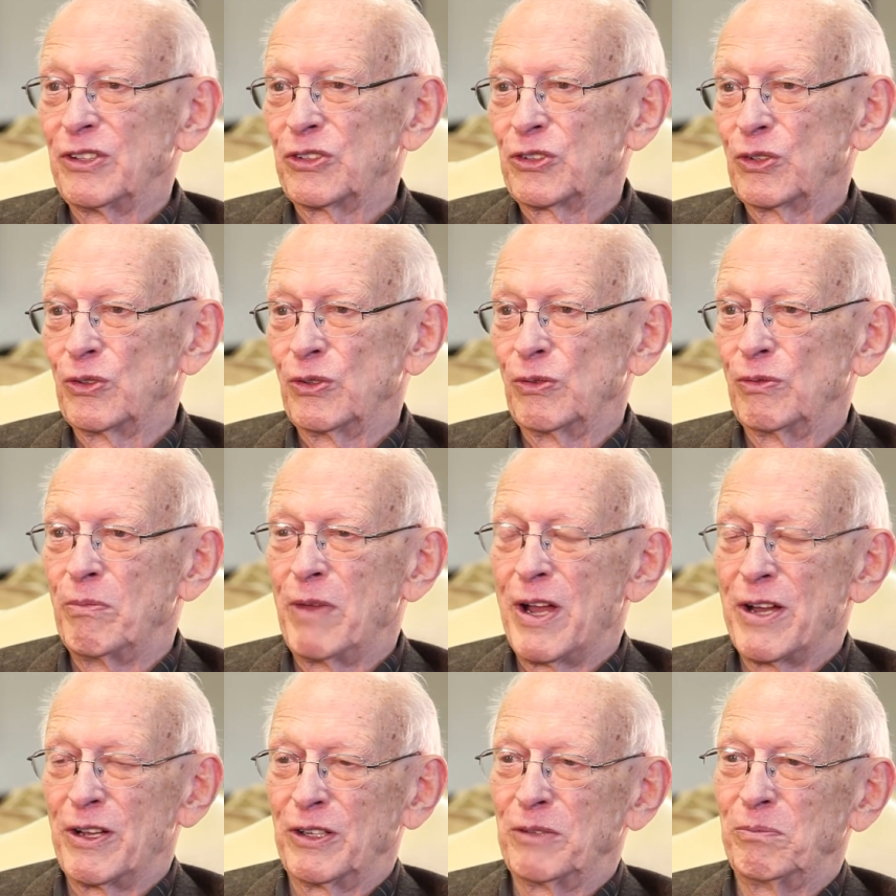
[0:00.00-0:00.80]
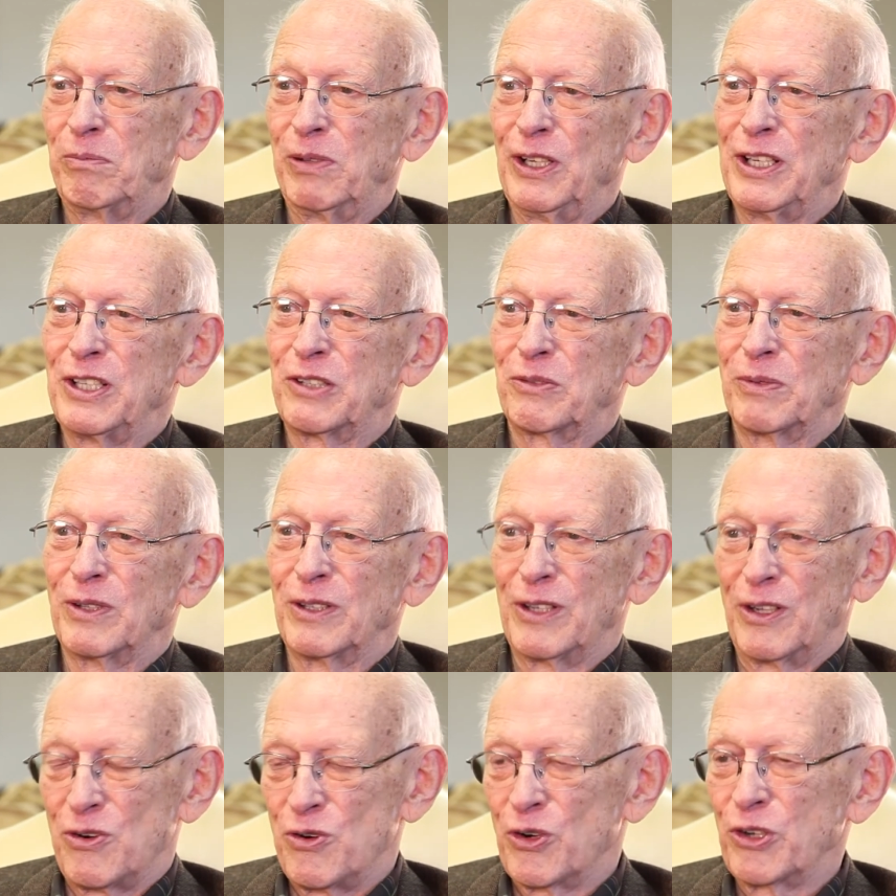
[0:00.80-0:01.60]
so mounted
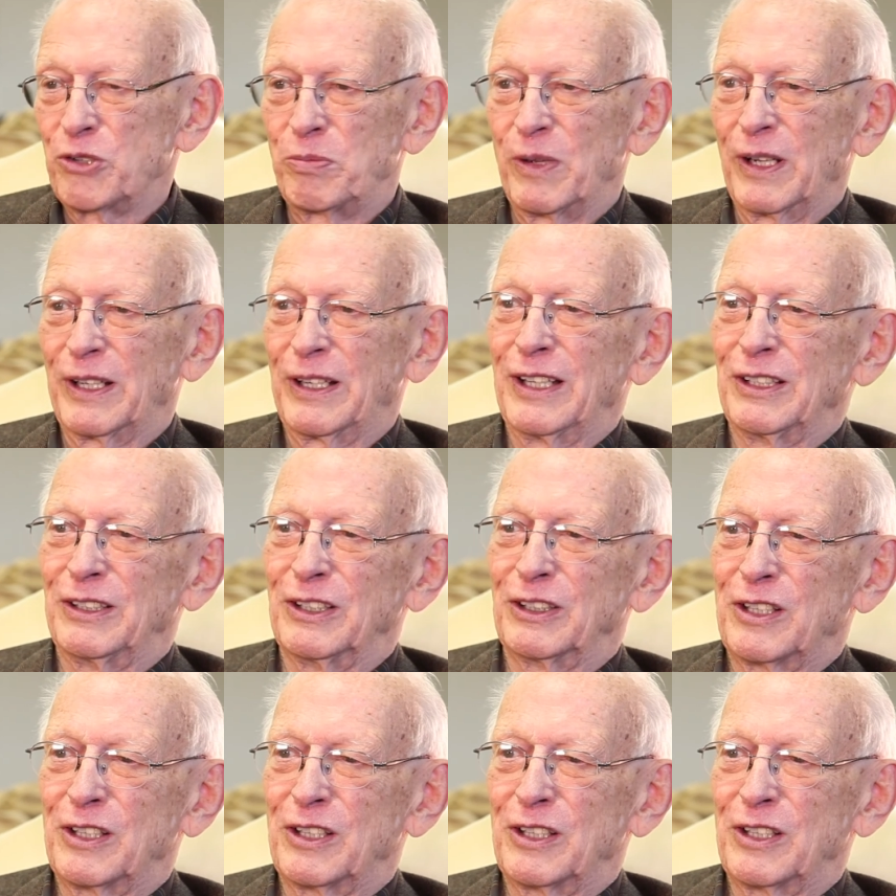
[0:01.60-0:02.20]
policemen on horseback had to